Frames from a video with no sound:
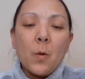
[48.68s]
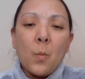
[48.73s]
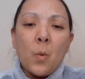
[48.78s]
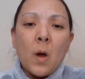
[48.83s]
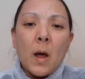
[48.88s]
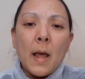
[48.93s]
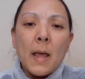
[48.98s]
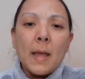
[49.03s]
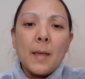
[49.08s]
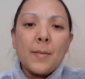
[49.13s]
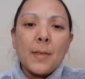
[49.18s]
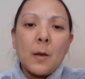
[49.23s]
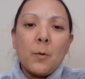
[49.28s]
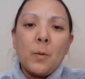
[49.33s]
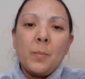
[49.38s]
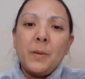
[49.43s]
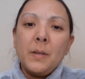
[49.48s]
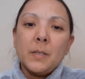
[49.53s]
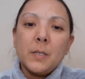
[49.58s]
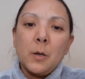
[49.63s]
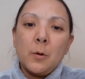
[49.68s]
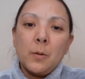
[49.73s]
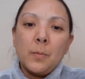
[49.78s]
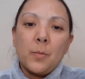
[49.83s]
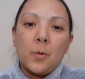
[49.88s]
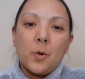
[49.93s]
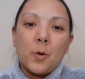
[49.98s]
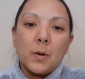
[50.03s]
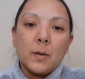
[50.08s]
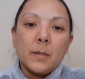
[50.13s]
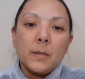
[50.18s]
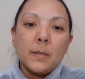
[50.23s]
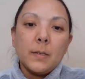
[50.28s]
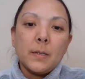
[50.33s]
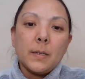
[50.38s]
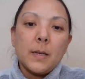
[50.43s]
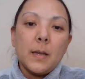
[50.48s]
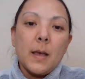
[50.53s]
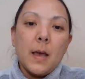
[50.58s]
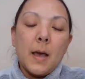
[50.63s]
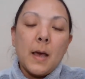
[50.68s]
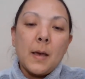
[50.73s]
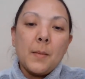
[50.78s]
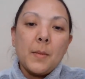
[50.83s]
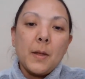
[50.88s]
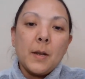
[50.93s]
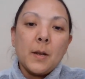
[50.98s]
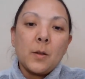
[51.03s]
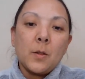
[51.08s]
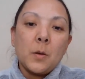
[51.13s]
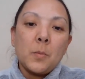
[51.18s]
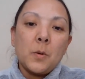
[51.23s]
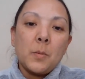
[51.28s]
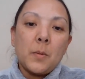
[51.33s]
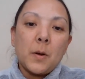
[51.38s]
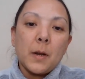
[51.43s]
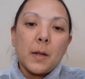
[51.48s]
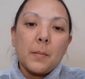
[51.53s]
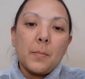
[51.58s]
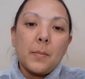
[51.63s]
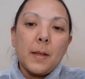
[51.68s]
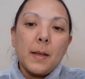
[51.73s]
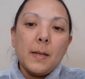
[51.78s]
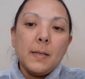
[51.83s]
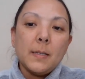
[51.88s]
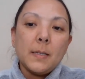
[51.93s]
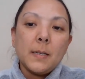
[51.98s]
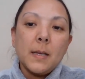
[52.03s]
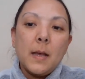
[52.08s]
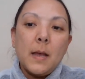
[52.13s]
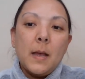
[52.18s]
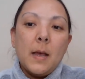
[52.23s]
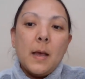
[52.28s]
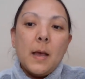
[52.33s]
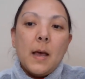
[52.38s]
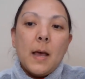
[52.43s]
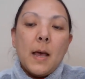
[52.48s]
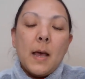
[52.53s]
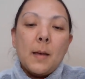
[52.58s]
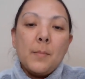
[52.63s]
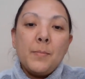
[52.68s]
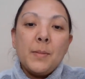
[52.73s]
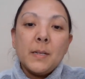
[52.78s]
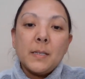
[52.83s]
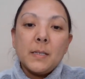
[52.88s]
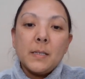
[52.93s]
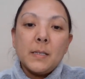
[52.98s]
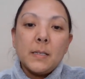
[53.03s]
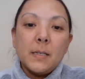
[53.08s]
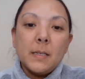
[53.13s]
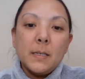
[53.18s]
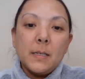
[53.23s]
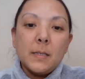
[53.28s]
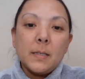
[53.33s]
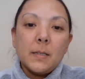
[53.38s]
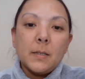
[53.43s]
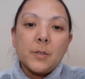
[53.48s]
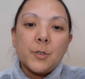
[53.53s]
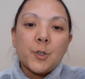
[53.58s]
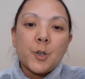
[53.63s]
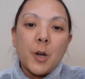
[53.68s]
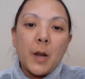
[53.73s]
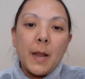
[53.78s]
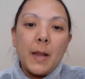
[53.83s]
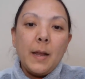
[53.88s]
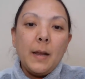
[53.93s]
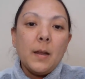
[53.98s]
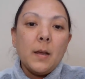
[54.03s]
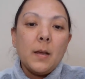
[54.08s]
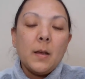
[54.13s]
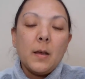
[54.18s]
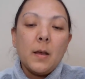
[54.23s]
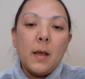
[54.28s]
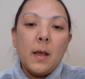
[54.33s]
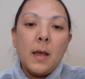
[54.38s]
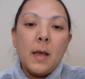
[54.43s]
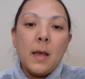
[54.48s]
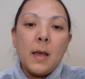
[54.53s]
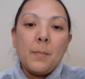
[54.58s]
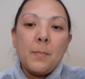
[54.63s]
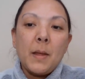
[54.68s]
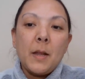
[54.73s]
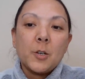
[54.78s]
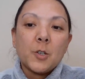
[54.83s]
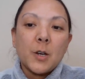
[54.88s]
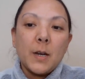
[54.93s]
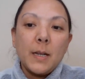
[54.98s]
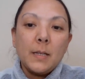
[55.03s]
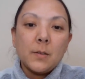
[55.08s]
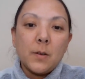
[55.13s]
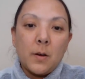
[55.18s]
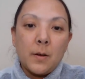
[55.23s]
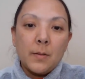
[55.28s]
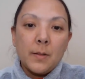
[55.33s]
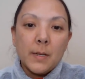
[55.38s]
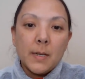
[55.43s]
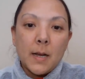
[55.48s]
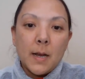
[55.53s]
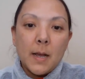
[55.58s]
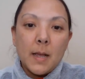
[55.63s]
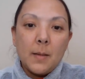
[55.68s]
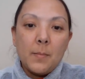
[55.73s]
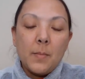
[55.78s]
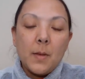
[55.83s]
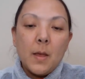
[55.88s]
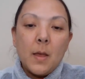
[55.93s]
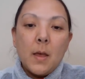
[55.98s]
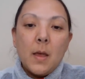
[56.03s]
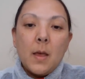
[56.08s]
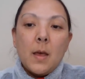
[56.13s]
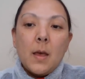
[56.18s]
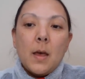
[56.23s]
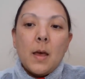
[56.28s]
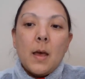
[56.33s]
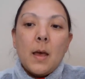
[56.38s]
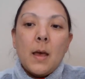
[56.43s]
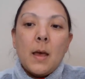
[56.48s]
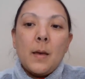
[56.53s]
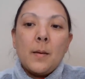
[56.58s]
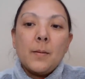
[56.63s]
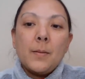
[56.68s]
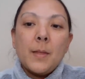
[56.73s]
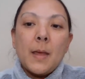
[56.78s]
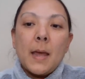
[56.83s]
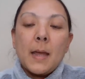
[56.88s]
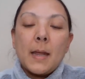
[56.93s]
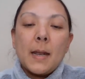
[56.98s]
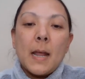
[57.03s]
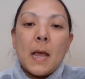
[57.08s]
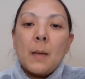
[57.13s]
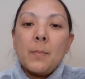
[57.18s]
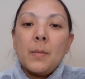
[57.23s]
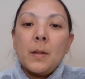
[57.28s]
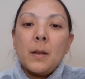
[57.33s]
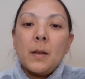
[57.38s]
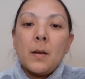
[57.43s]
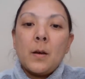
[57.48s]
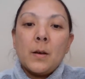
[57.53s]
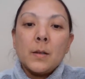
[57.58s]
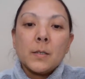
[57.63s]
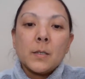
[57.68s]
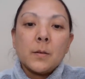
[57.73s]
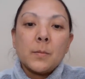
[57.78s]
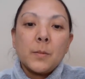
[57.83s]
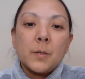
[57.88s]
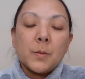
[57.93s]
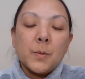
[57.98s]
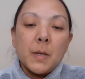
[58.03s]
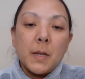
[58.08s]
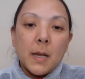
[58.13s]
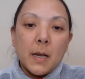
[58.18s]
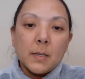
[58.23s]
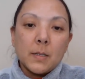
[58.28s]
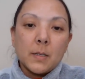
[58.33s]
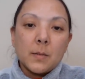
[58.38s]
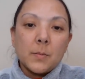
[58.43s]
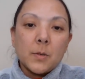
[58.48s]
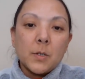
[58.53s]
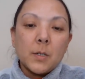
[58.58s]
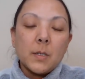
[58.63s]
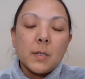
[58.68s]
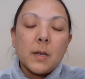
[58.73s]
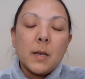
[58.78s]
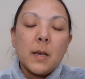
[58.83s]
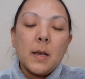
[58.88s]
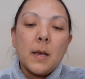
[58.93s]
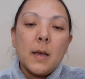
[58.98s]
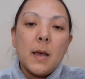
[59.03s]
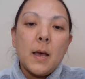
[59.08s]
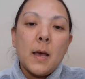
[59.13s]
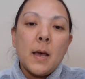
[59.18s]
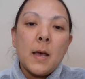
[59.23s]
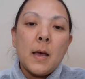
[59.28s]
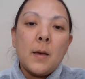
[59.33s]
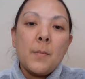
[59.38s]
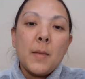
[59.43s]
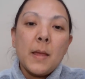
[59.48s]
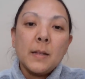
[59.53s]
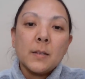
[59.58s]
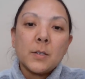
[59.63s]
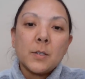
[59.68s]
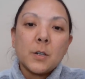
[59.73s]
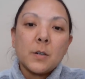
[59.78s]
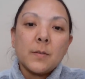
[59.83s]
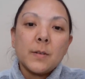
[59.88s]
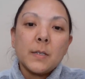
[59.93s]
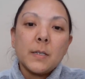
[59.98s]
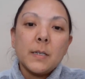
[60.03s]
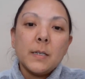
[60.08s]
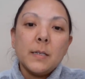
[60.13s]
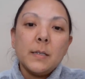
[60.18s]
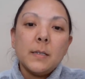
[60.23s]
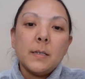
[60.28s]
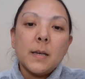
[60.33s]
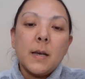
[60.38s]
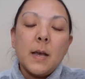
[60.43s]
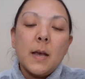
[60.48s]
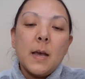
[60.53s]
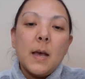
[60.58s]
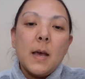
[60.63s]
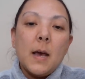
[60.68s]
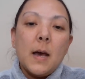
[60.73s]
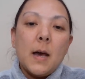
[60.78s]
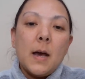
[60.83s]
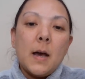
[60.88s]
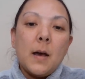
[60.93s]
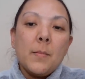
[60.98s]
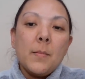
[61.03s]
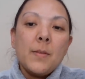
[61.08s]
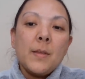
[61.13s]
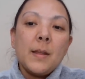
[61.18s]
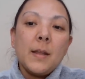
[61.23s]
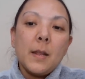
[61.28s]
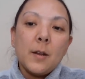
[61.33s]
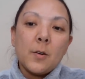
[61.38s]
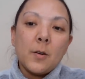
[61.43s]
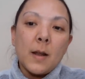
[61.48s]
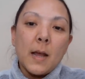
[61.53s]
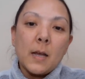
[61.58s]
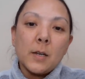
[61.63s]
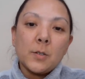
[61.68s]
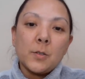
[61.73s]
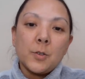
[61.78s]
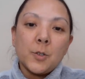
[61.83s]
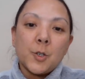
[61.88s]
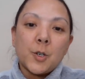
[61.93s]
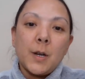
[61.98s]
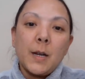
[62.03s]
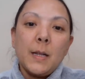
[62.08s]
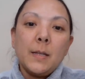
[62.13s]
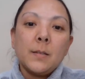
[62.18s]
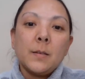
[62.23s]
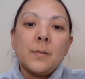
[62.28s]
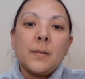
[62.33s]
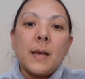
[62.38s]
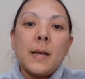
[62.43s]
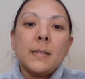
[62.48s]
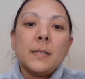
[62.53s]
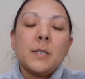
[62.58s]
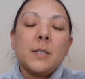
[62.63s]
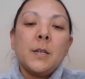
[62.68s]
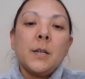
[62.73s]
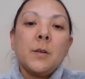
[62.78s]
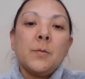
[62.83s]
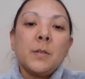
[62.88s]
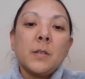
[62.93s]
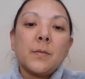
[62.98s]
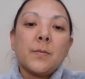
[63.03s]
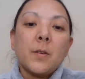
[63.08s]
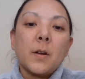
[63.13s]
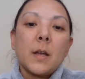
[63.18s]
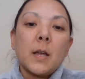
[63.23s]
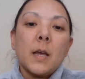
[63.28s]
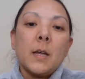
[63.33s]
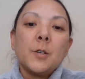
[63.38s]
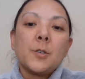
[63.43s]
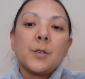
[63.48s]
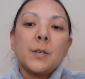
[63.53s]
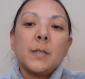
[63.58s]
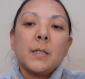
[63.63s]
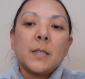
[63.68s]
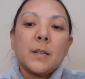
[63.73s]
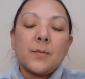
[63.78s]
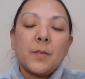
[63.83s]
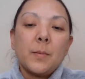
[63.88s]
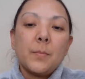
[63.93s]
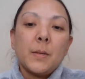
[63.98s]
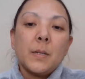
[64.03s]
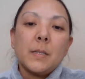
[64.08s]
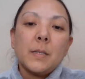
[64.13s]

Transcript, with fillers: why that would be so important um, in a global marketplace. Uh, businesses trade, uh, make trades all the time. Uh, that can happen also between customers um, and services. Um, and then international trade. So that's, you know, different countries, different